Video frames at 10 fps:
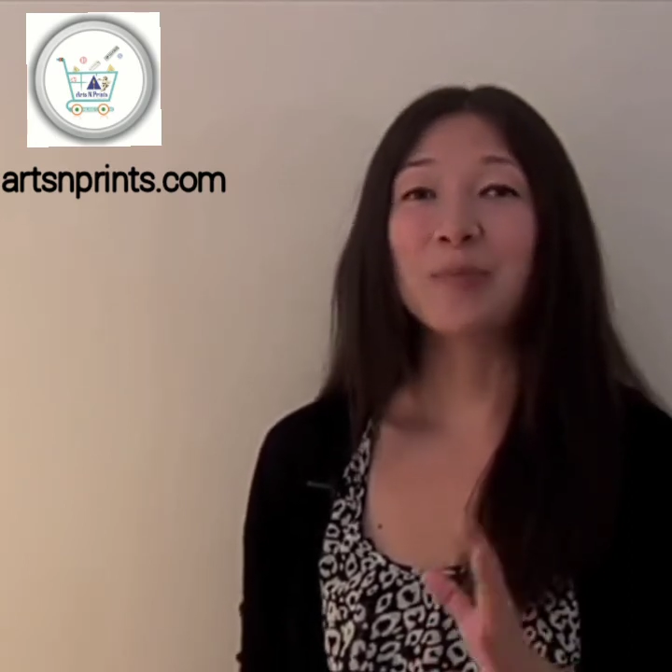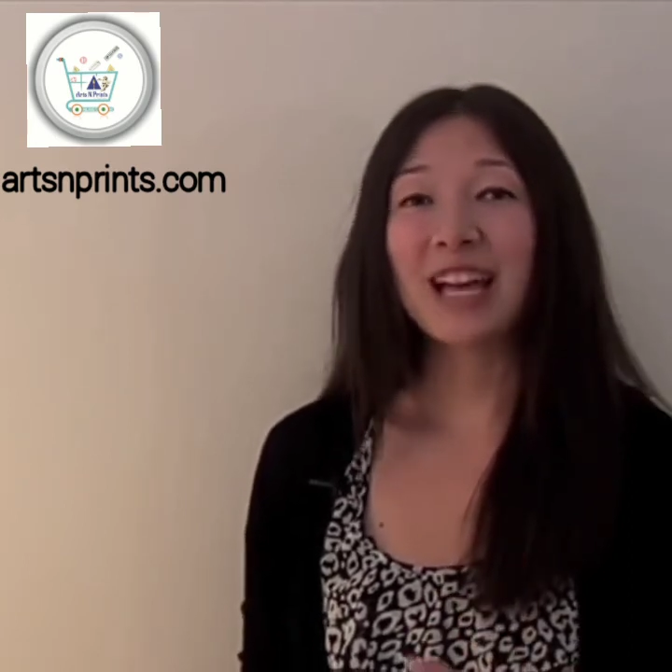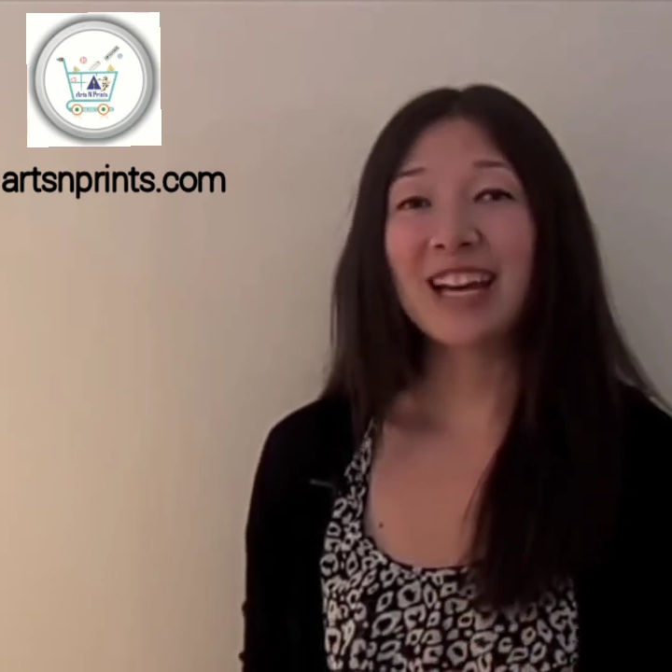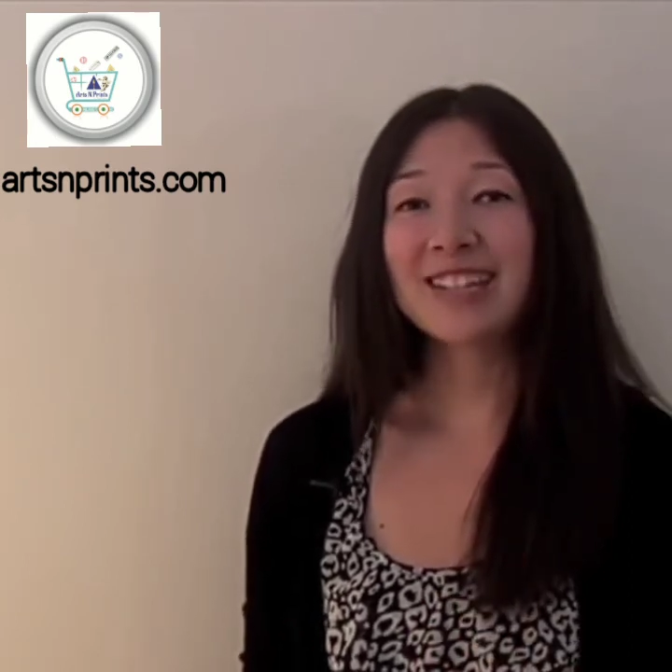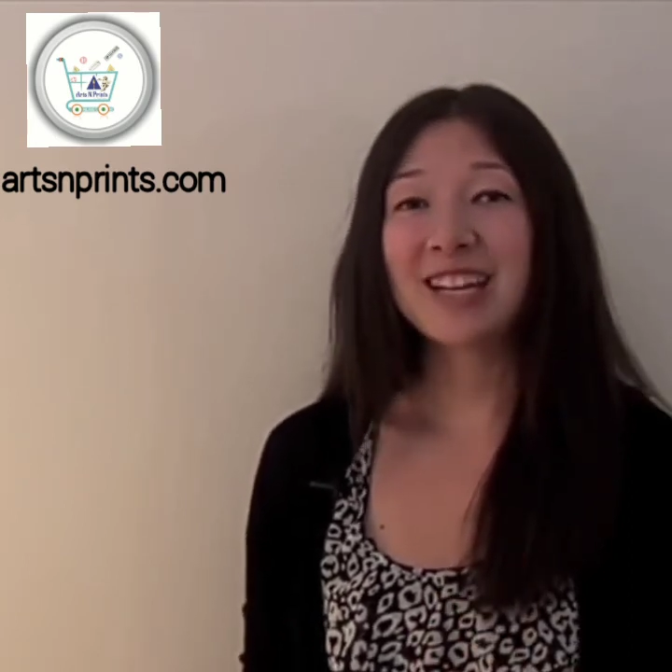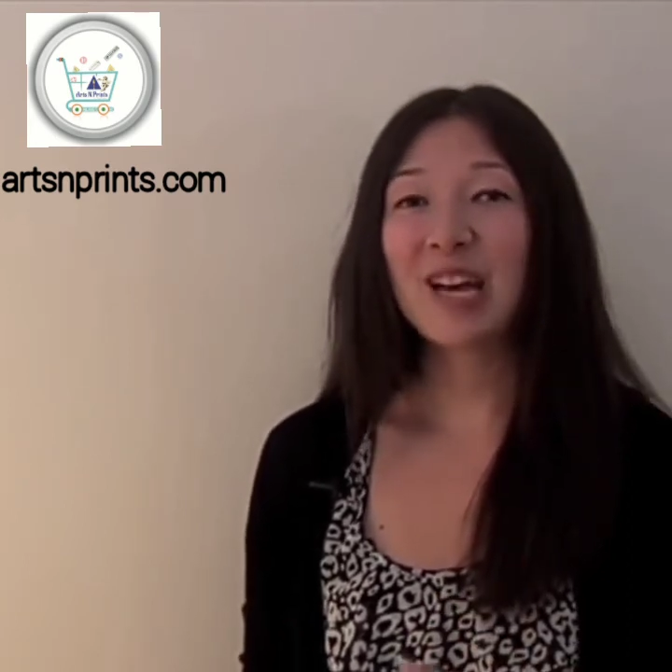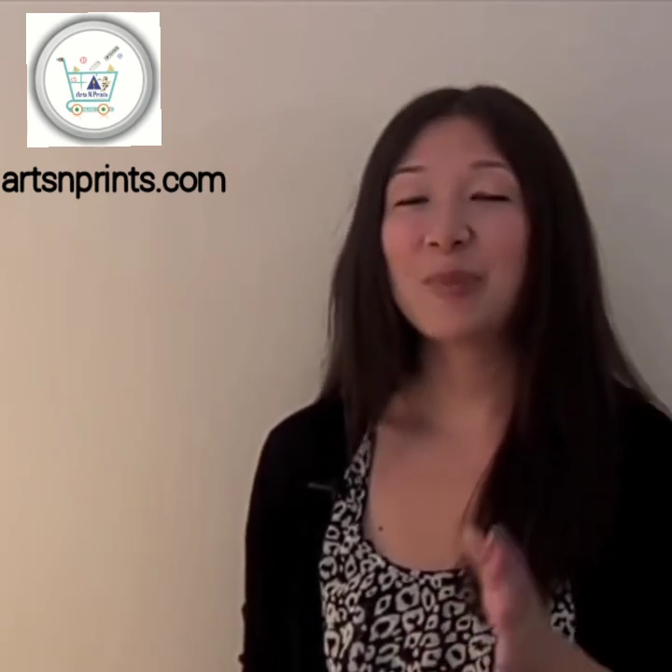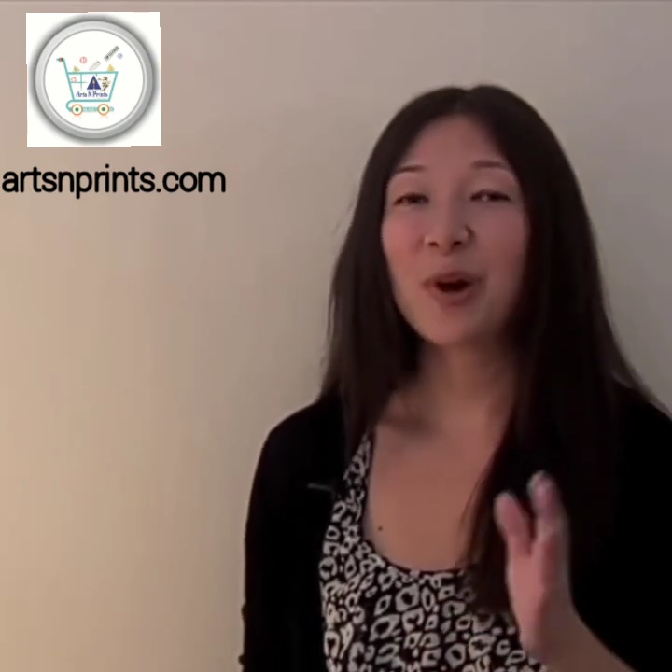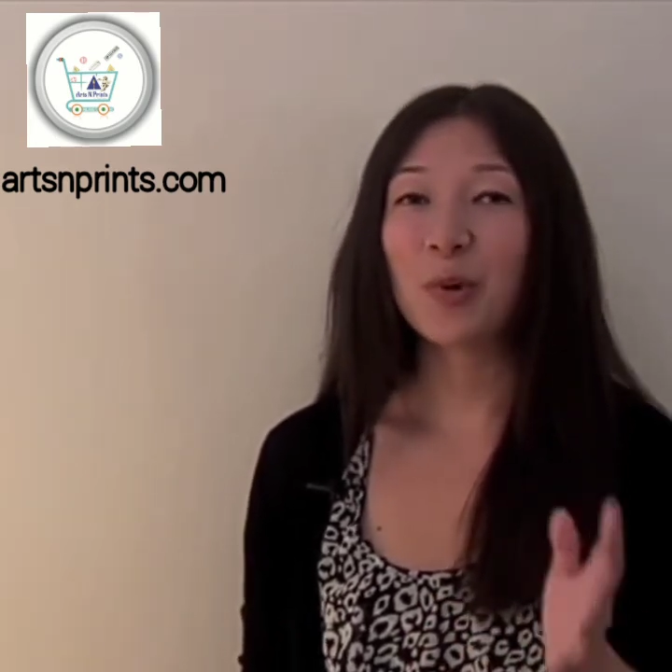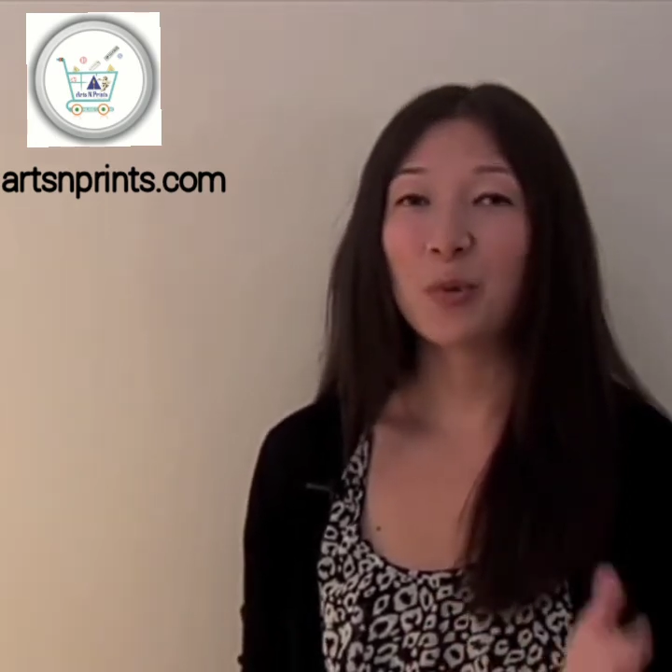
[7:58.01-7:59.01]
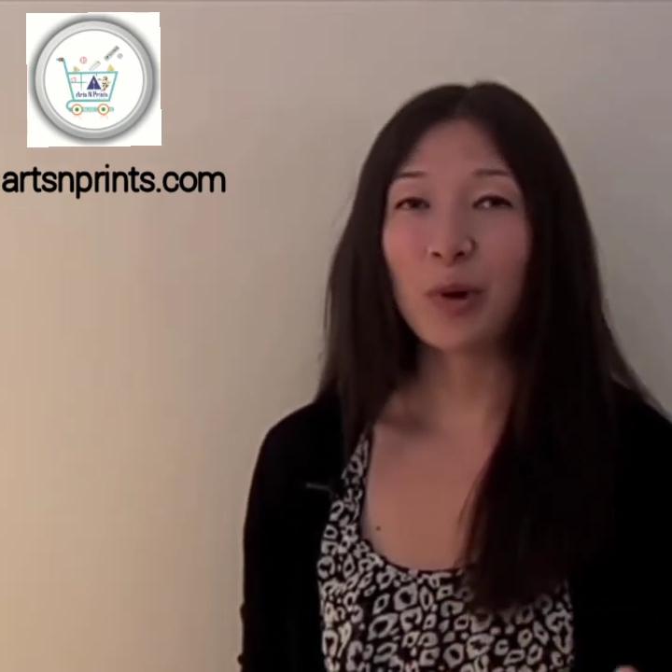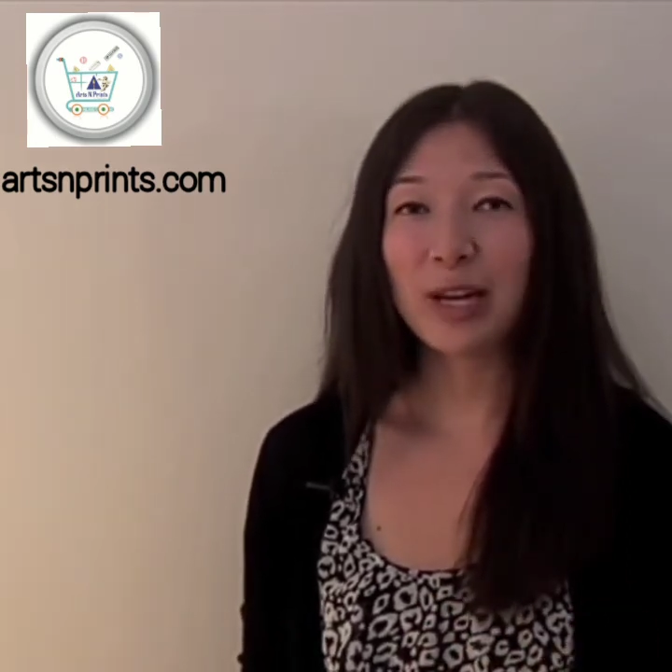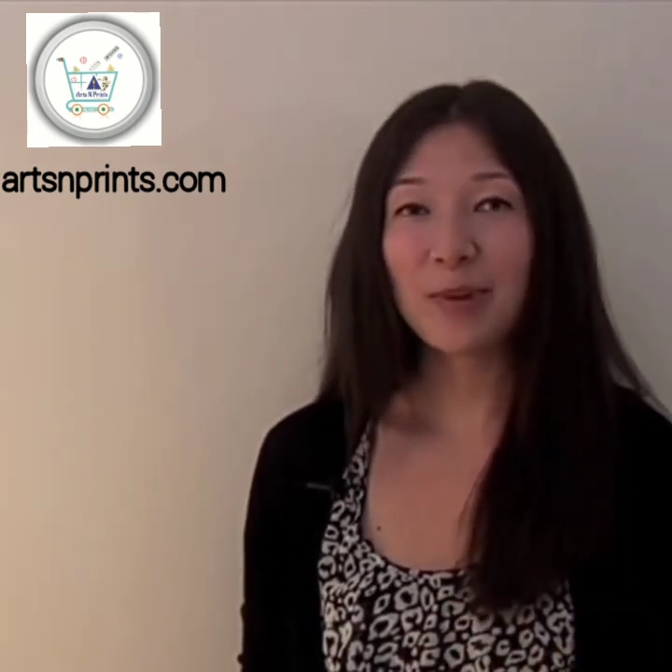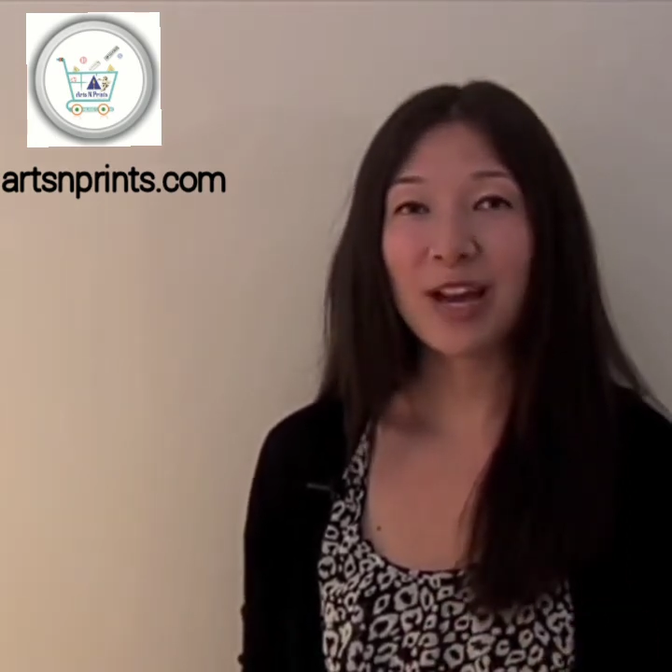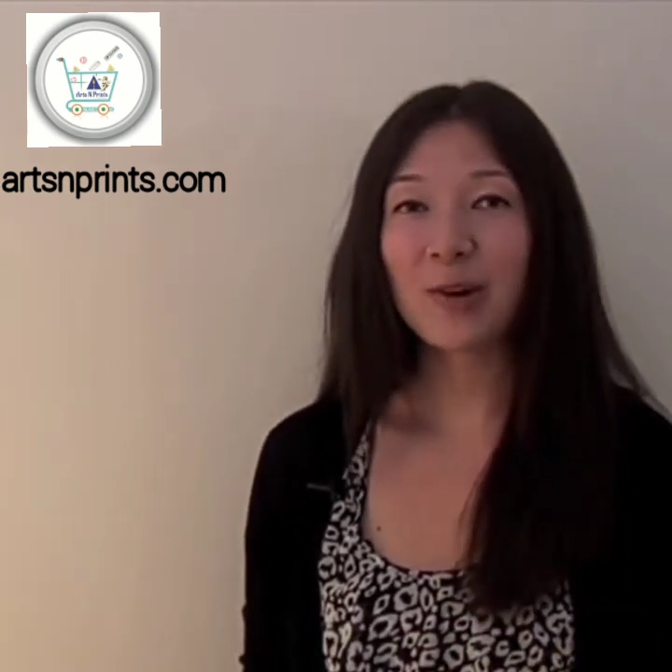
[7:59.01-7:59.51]
black type on
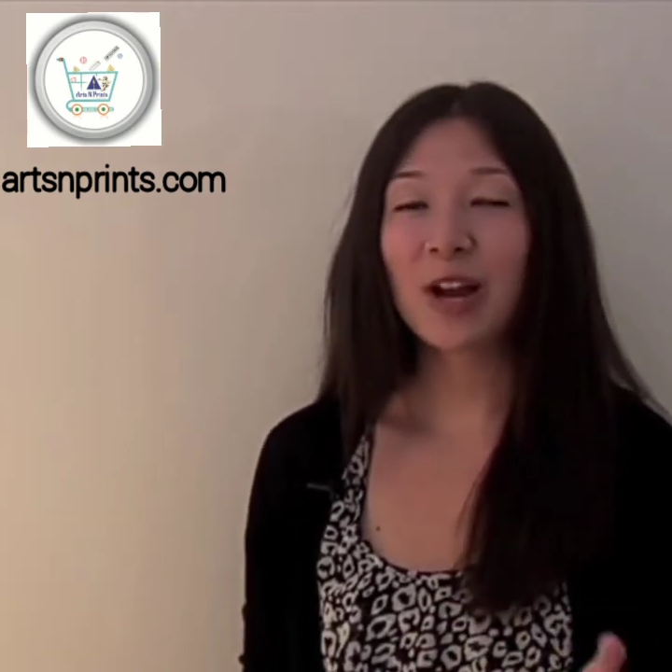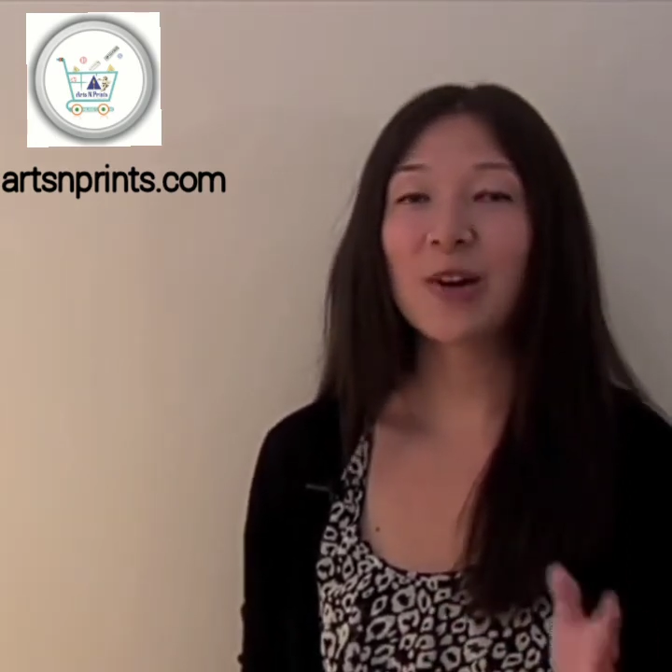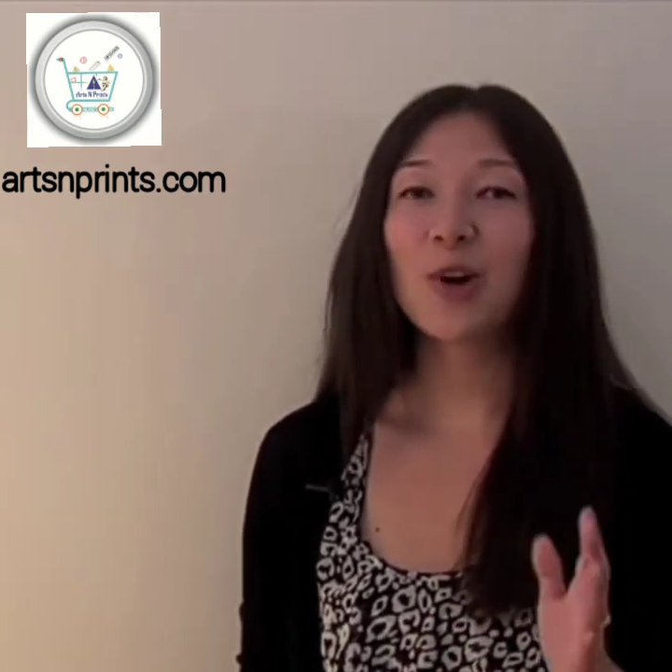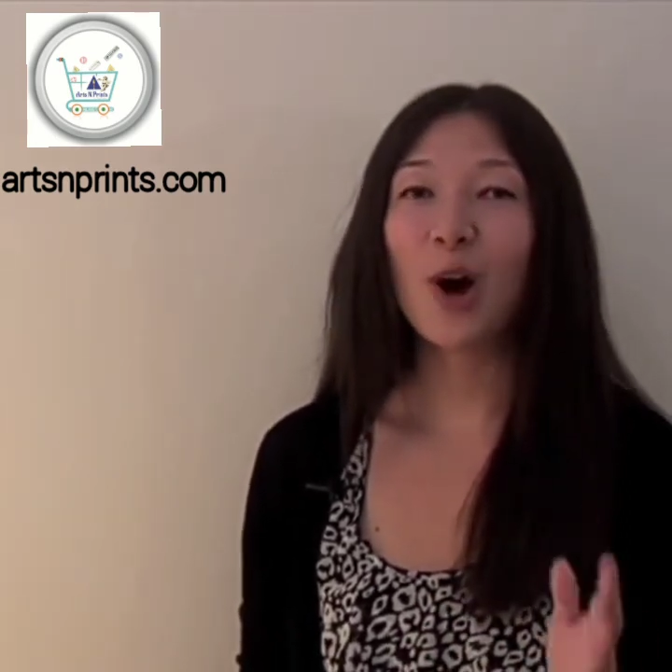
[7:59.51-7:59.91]
white background